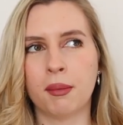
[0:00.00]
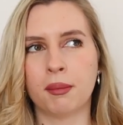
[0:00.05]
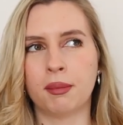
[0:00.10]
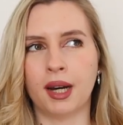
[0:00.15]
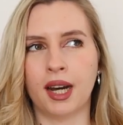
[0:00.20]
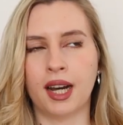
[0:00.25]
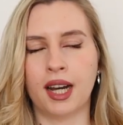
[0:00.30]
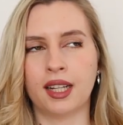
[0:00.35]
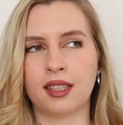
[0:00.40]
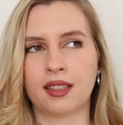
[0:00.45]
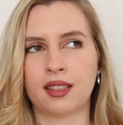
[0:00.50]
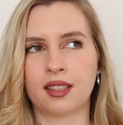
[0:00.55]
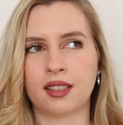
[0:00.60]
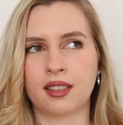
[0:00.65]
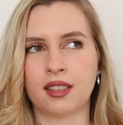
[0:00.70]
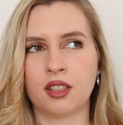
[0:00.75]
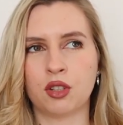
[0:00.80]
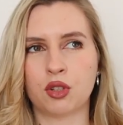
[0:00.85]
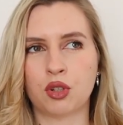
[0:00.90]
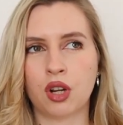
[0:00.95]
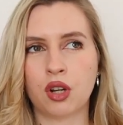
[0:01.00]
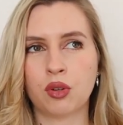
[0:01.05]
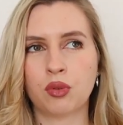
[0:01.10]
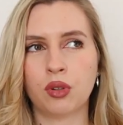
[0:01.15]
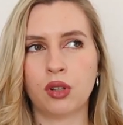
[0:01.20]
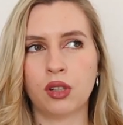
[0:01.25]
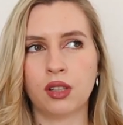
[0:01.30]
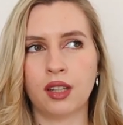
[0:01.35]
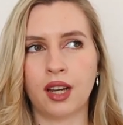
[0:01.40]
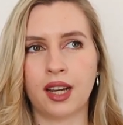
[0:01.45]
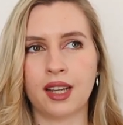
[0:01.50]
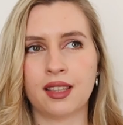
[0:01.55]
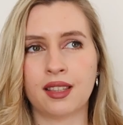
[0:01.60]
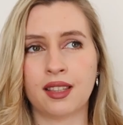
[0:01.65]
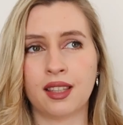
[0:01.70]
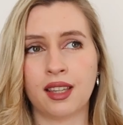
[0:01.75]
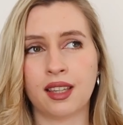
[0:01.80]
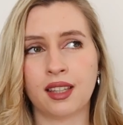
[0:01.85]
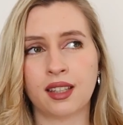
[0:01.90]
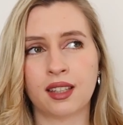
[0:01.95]
But in general, I
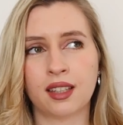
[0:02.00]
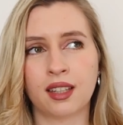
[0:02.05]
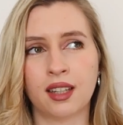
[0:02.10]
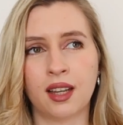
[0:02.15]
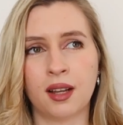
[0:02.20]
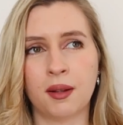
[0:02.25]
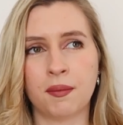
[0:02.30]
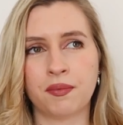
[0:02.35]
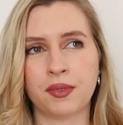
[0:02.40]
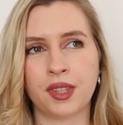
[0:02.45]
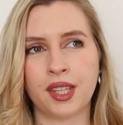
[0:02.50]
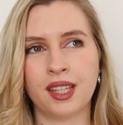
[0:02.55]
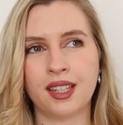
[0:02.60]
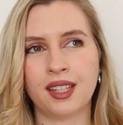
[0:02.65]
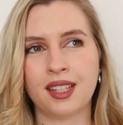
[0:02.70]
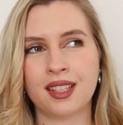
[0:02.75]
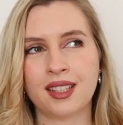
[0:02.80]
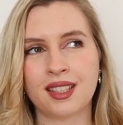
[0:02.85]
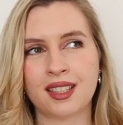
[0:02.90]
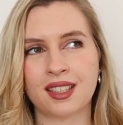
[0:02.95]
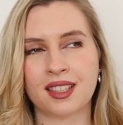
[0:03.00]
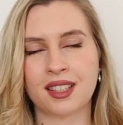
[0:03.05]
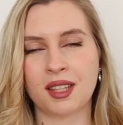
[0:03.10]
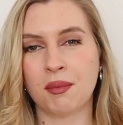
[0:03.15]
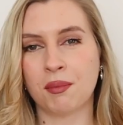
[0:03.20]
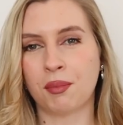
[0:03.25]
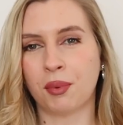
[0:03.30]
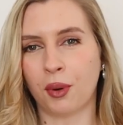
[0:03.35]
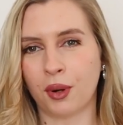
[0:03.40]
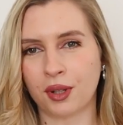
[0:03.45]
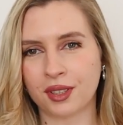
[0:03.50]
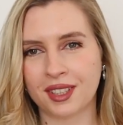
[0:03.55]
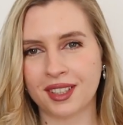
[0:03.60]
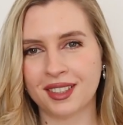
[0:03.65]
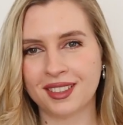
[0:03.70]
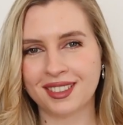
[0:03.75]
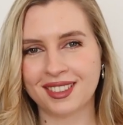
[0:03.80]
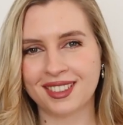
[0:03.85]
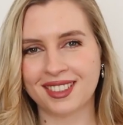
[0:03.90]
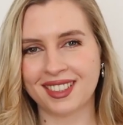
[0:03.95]
think it is
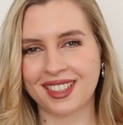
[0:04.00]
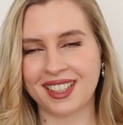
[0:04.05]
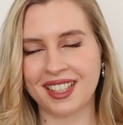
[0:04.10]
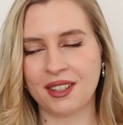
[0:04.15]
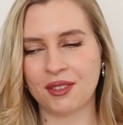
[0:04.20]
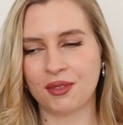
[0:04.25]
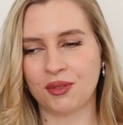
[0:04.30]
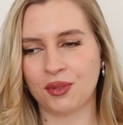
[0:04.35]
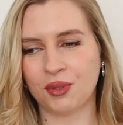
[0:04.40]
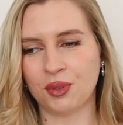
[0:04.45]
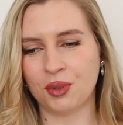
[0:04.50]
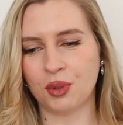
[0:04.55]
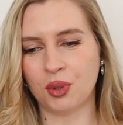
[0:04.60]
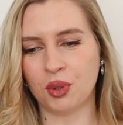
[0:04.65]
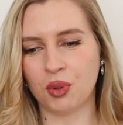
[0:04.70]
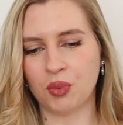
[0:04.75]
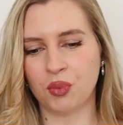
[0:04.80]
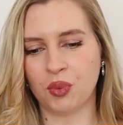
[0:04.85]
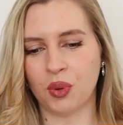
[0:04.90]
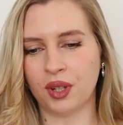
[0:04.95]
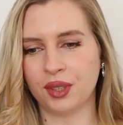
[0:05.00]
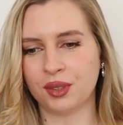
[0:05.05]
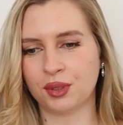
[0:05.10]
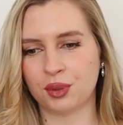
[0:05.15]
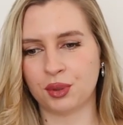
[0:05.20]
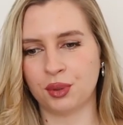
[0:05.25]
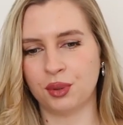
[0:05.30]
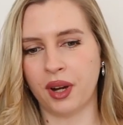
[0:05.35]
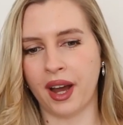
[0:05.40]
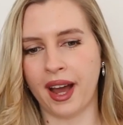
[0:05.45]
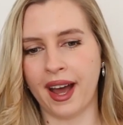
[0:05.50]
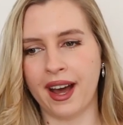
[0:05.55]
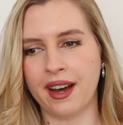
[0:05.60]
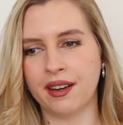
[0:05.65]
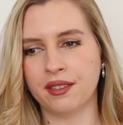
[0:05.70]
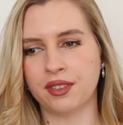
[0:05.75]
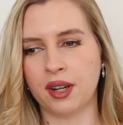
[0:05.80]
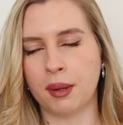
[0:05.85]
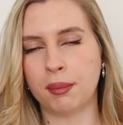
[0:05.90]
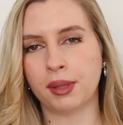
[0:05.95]
important if you want to
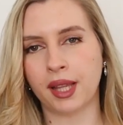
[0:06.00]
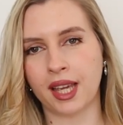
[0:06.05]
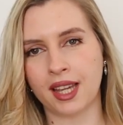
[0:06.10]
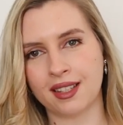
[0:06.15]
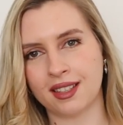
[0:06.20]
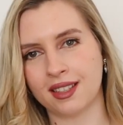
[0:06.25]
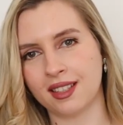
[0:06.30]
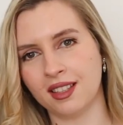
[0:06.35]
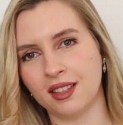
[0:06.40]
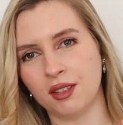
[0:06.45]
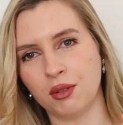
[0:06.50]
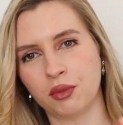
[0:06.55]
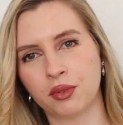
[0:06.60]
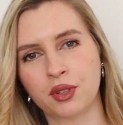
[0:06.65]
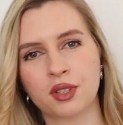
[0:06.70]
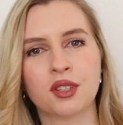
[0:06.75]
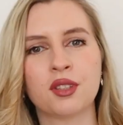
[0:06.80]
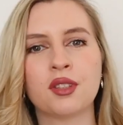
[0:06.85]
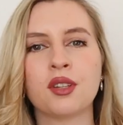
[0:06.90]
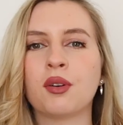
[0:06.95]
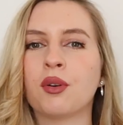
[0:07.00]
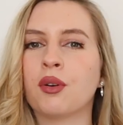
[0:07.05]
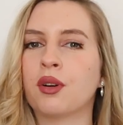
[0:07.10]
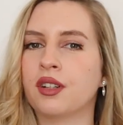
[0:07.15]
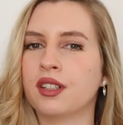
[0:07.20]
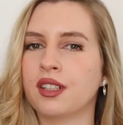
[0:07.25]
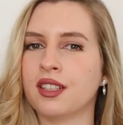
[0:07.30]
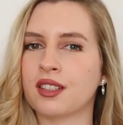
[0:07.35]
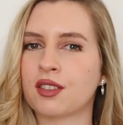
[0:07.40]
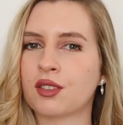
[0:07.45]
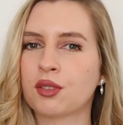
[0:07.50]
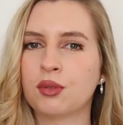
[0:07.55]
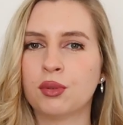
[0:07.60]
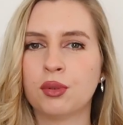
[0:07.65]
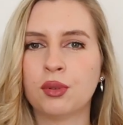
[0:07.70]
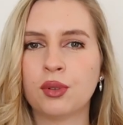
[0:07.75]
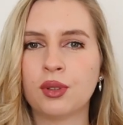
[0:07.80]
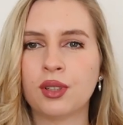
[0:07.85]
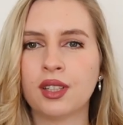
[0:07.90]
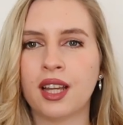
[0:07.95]
have a place in university or in
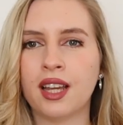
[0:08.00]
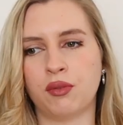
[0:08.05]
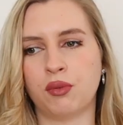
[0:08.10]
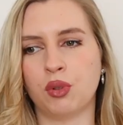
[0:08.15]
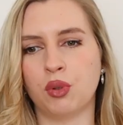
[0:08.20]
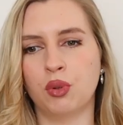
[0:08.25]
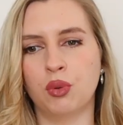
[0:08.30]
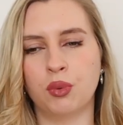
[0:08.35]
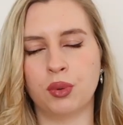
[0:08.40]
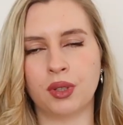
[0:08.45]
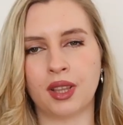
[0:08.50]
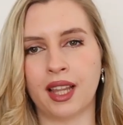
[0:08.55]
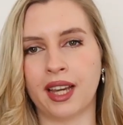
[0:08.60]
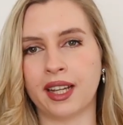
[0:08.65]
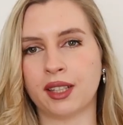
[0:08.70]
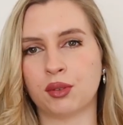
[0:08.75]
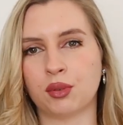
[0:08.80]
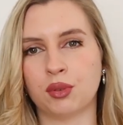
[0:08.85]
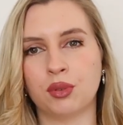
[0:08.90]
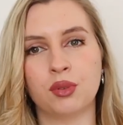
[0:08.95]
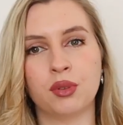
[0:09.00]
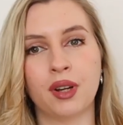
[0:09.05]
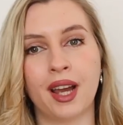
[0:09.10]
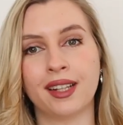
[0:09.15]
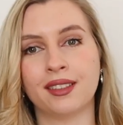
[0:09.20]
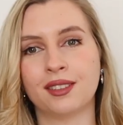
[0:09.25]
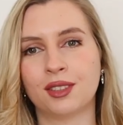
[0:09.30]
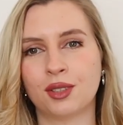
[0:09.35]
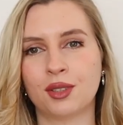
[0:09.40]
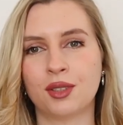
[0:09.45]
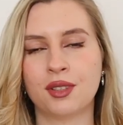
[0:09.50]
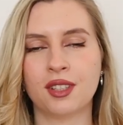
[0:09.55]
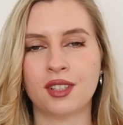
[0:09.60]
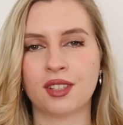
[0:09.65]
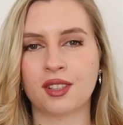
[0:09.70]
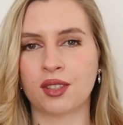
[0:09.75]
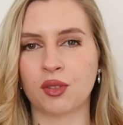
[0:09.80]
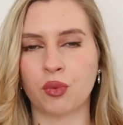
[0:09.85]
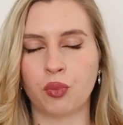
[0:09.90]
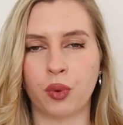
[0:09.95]
school, if you would like to enter
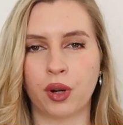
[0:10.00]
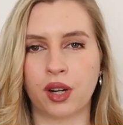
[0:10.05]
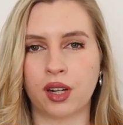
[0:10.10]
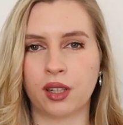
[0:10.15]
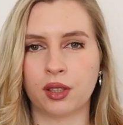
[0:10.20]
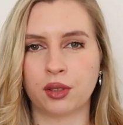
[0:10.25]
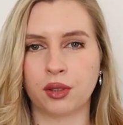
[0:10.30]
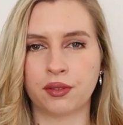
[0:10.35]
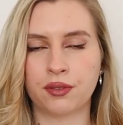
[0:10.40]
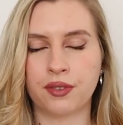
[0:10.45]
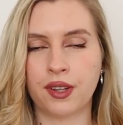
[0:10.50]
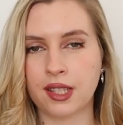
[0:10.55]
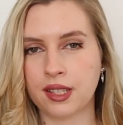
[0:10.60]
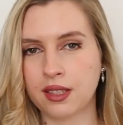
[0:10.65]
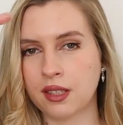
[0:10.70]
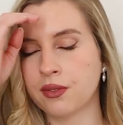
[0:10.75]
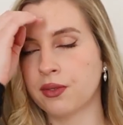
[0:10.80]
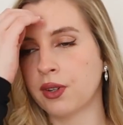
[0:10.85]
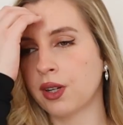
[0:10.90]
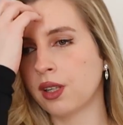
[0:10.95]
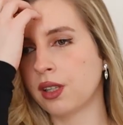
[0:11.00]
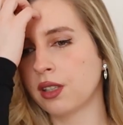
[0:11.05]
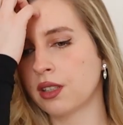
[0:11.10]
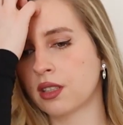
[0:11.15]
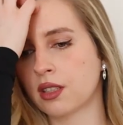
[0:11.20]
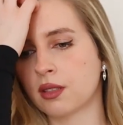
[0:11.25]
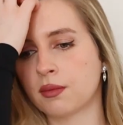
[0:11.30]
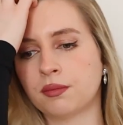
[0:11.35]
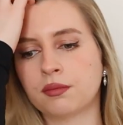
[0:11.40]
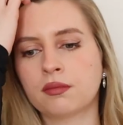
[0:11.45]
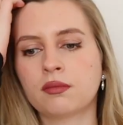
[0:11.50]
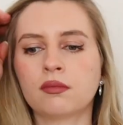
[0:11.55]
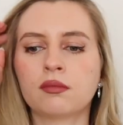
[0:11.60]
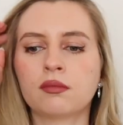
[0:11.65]
this world of festivals